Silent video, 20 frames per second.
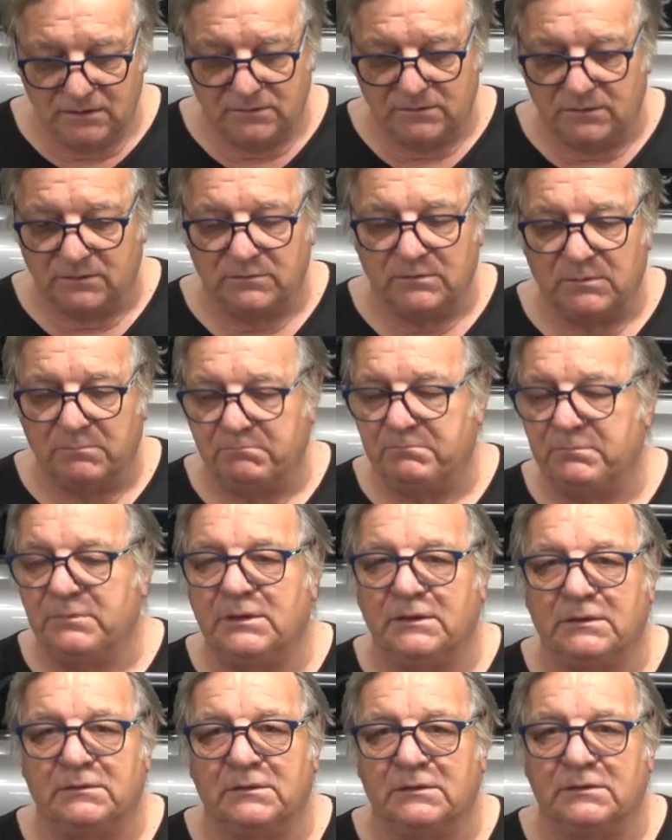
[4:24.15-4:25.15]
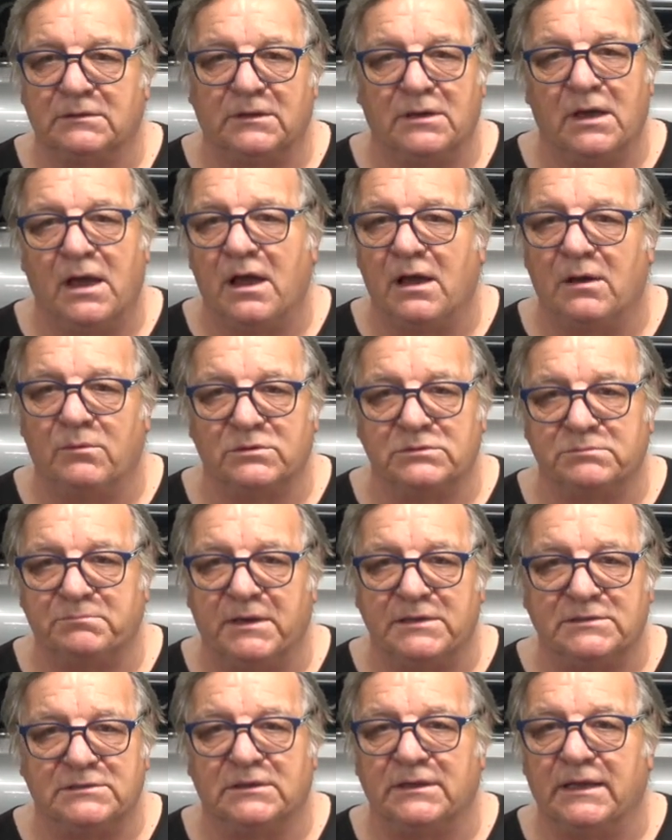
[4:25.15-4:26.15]
the car was
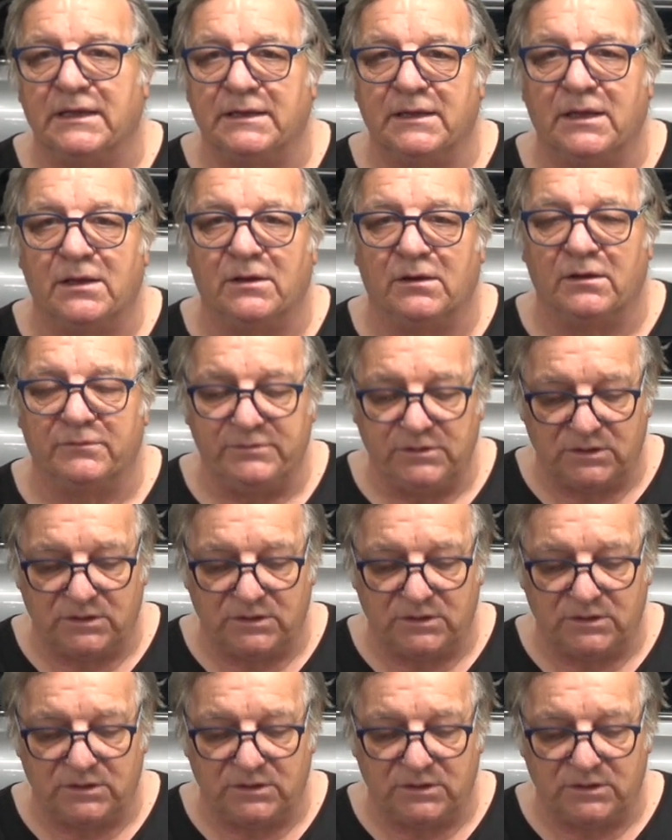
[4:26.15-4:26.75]
basically in half.